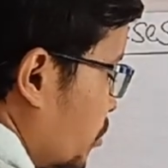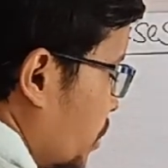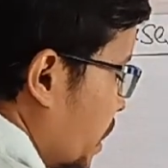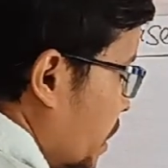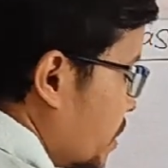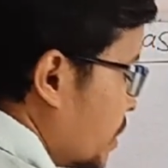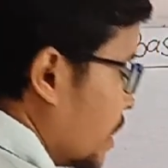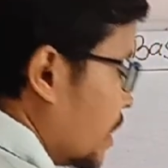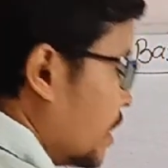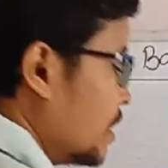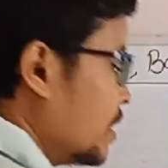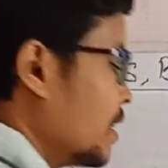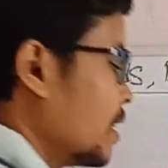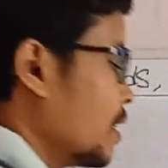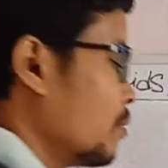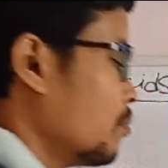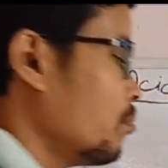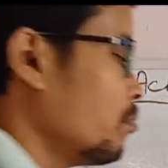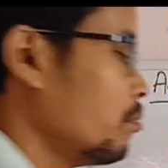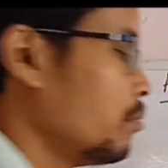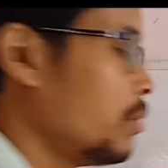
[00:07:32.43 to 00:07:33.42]
present
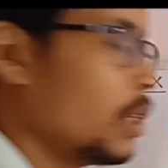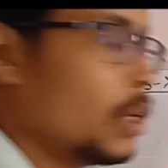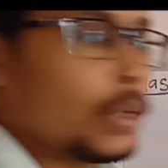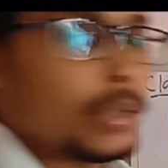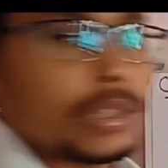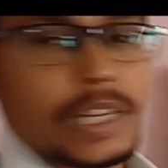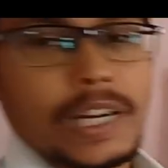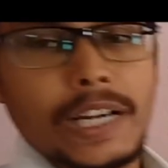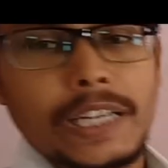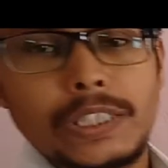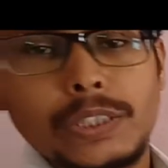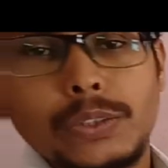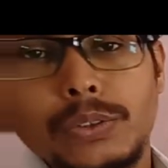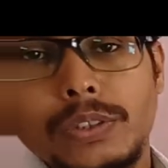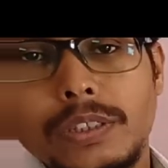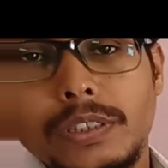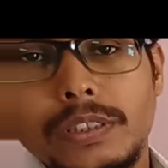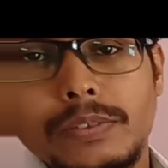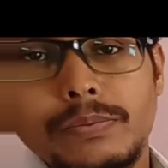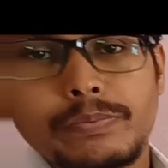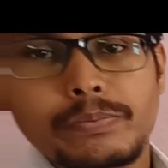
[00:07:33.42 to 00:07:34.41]
below the
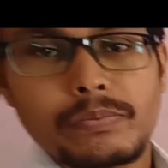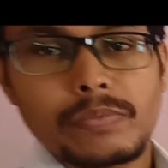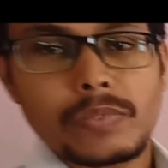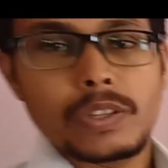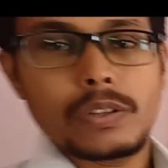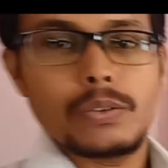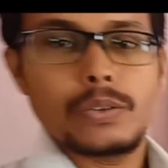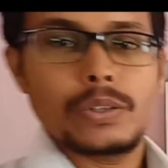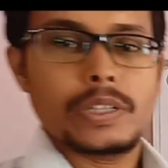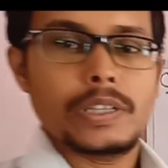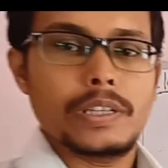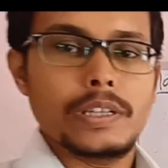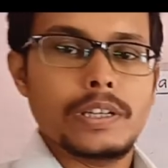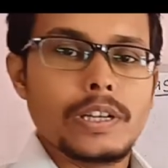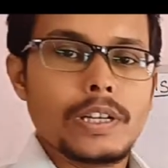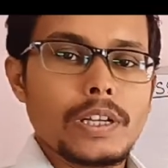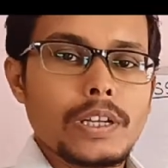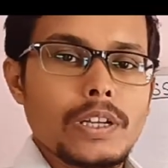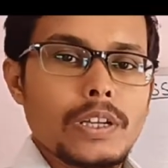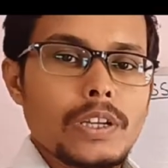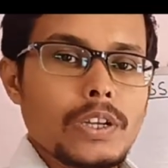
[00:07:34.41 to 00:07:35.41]
hydrogen. Okay.
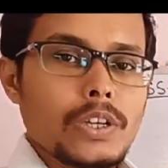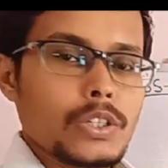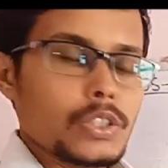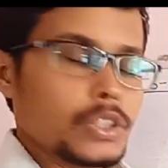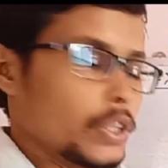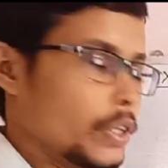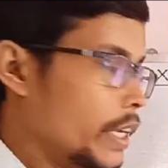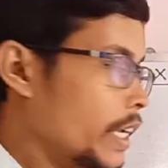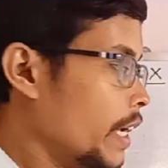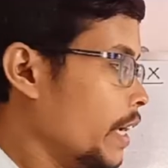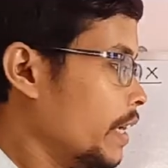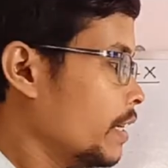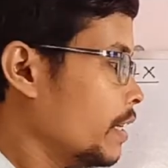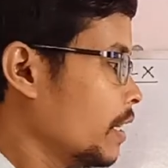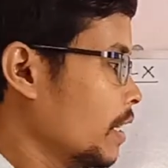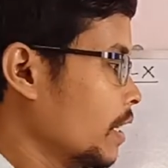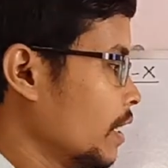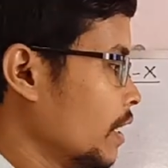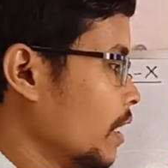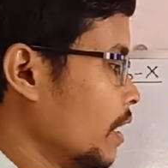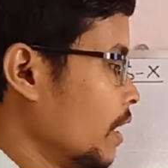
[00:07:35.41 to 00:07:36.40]
So
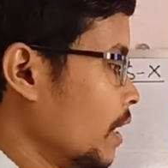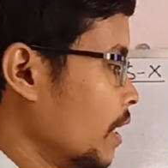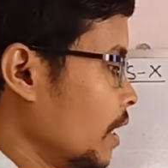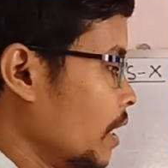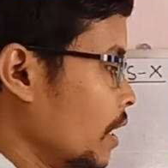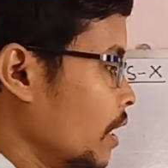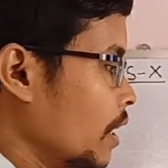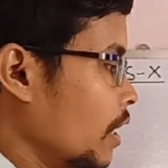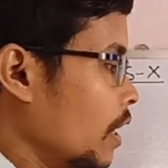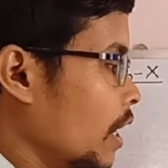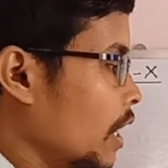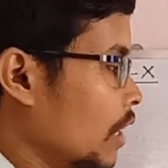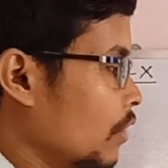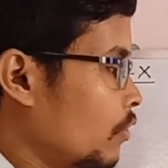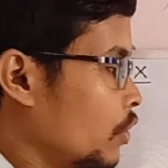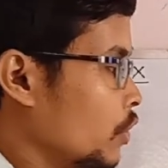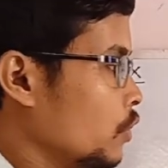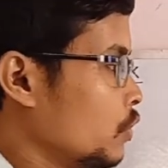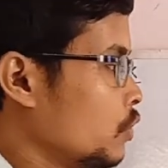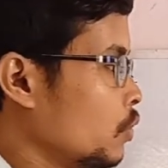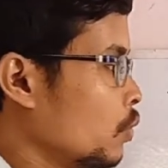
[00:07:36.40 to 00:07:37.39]
here all
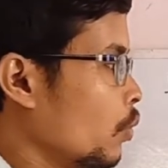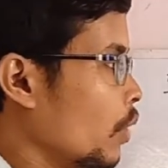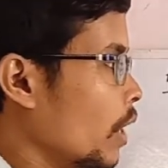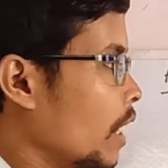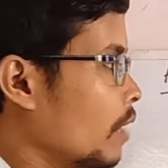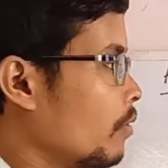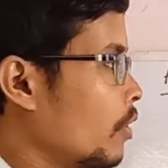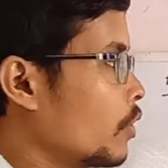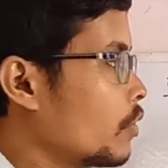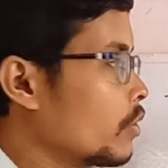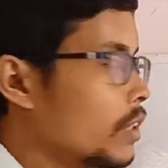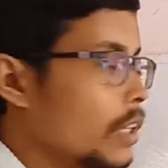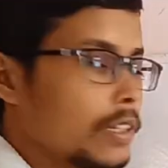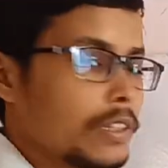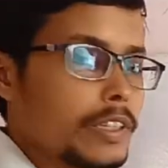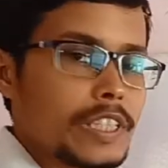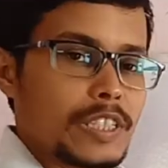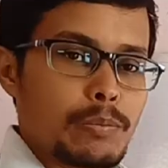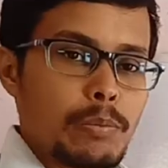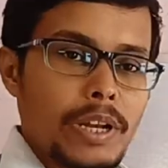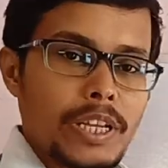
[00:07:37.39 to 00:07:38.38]
of you know about the
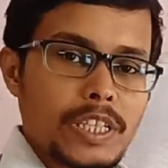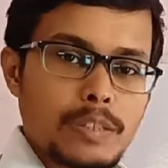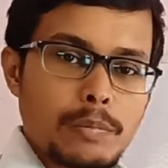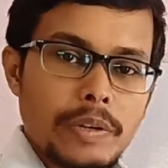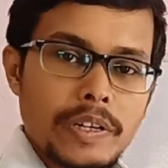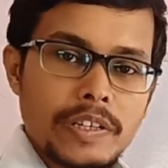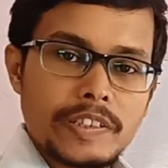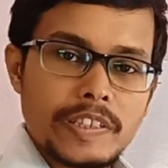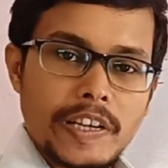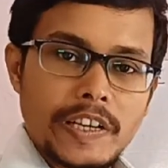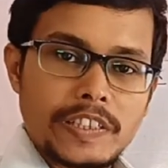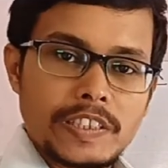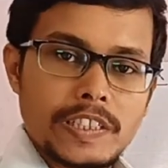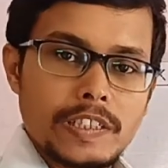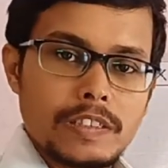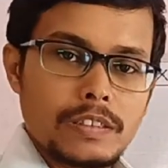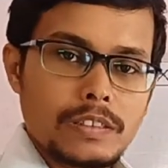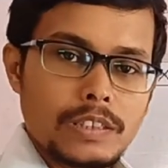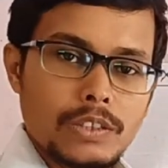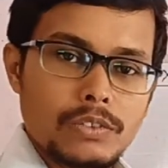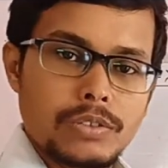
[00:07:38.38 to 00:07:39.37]
displacement
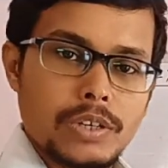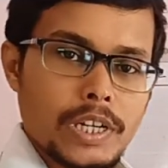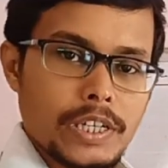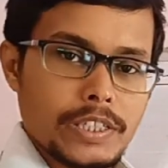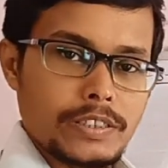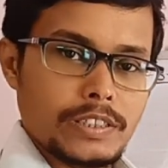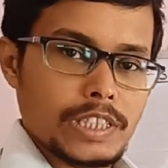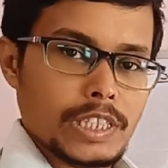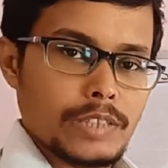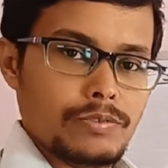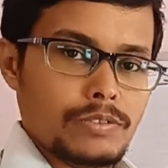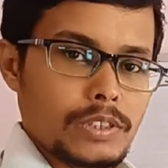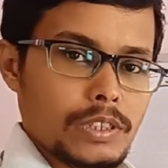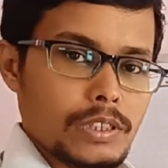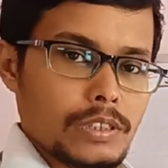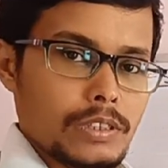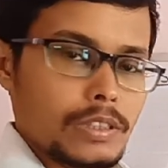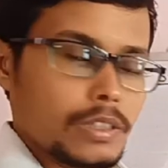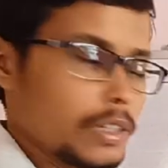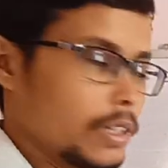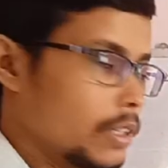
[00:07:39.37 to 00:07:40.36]
reaction in the first
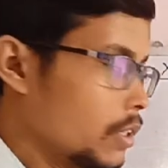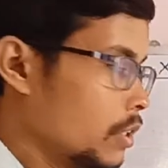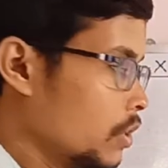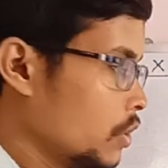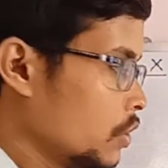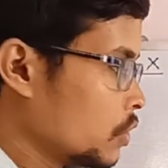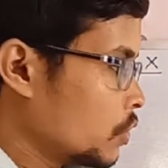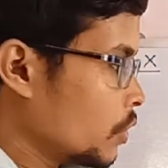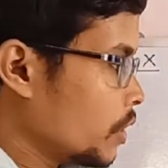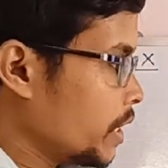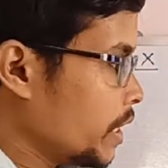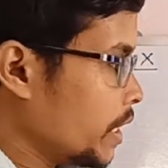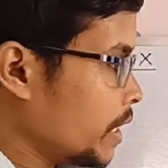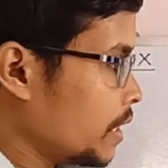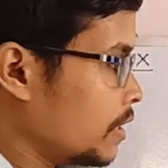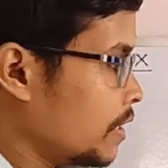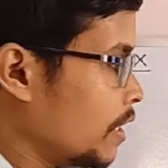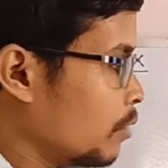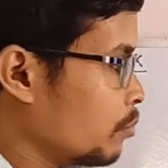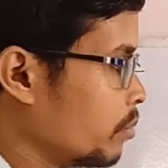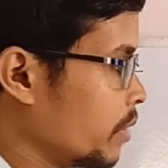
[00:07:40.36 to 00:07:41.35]
chapter. So
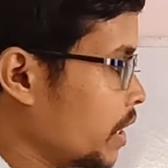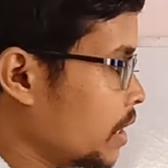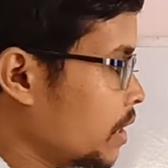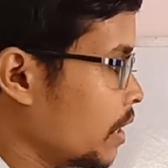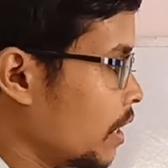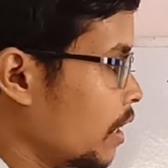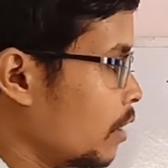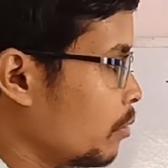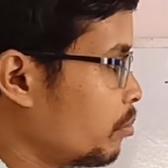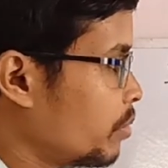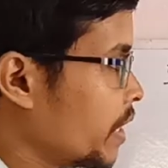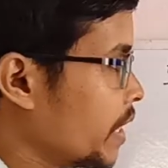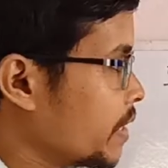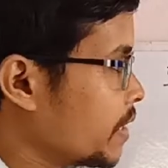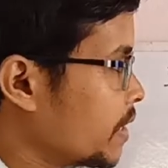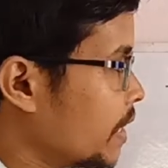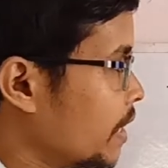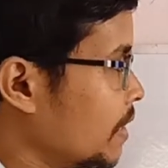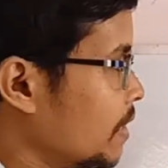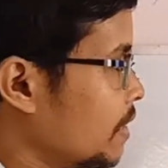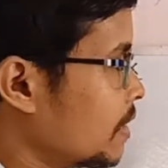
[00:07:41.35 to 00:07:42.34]
here the metal
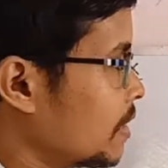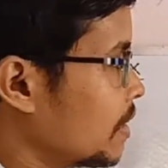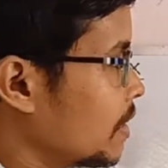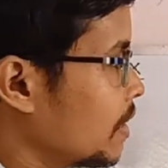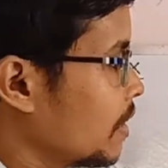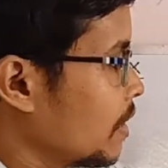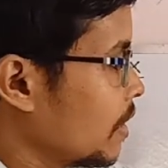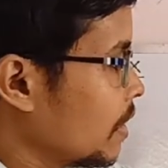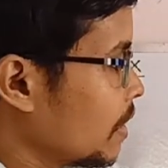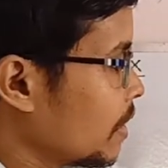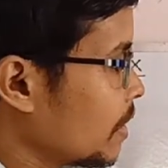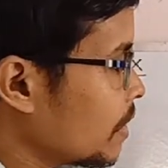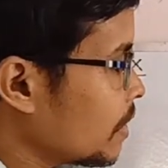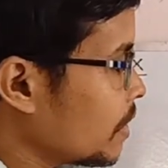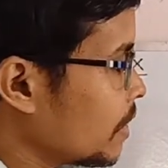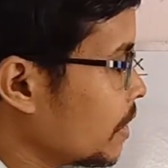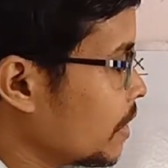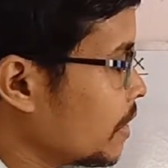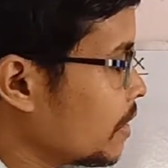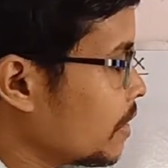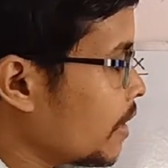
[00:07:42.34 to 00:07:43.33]
present
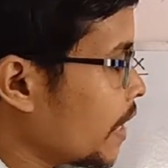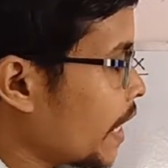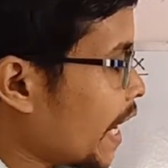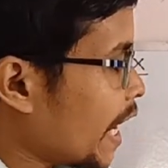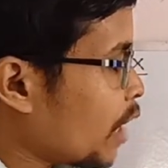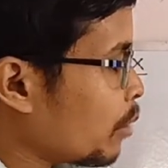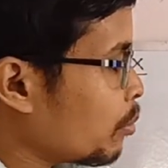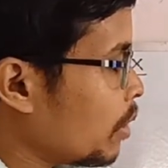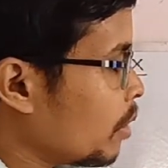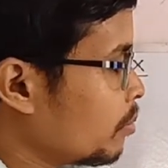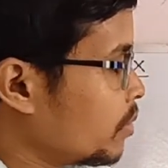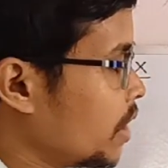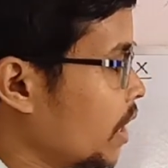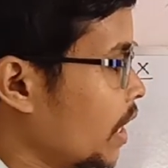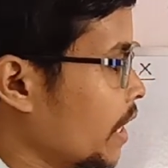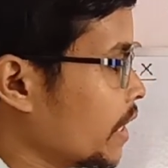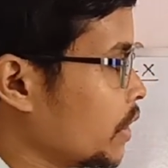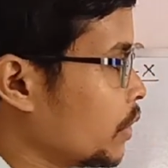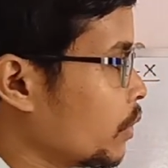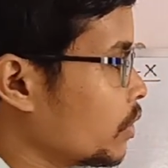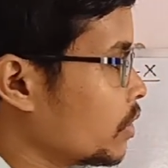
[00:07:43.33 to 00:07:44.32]
in above the
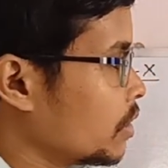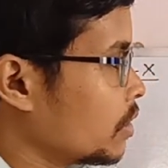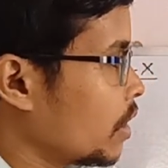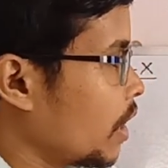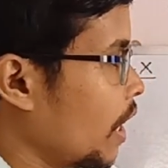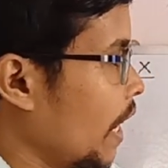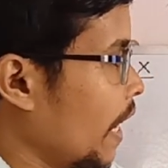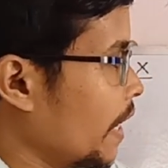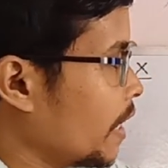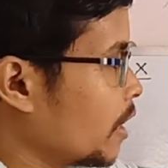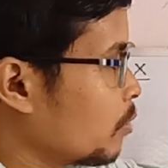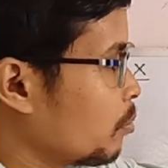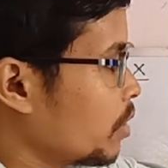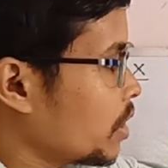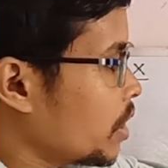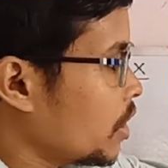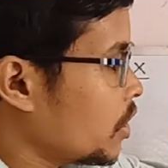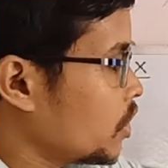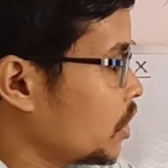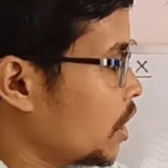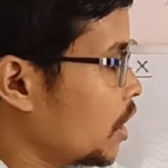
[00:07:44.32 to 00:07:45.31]
hydrogen, like
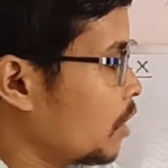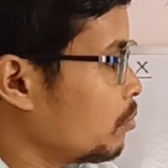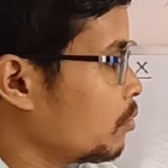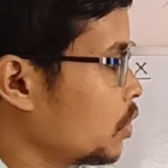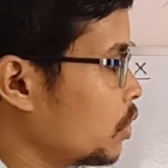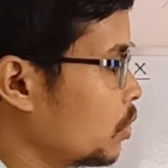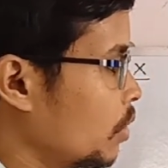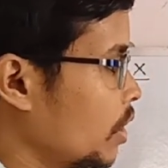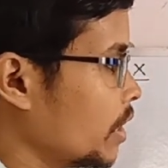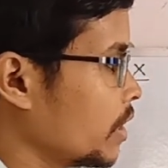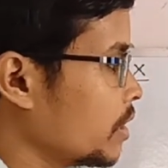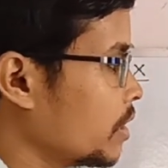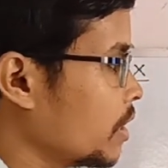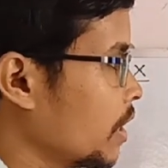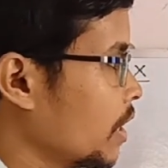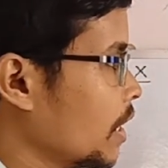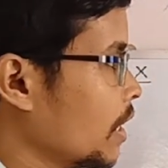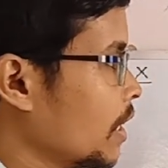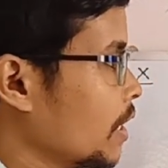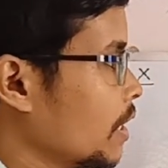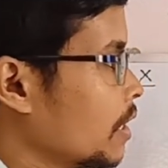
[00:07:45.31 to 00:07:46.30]
potassium to lead.
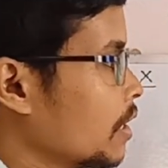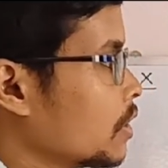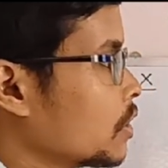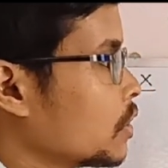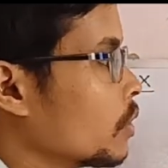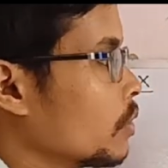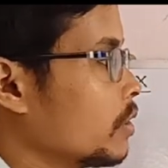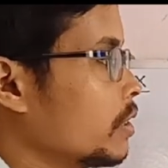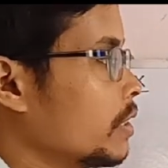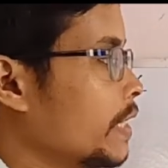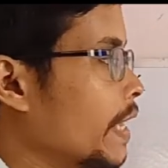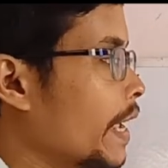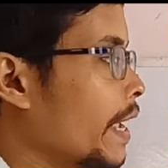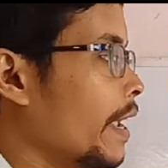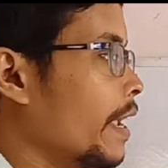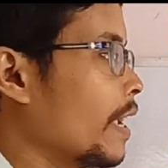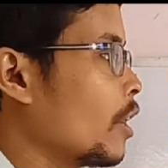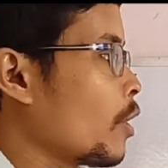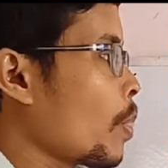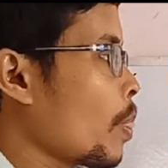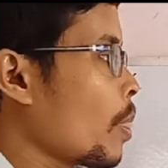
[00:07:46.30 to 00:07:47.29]
So
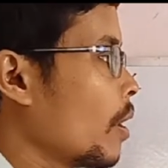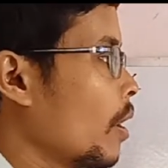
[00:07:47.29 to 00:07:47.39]
they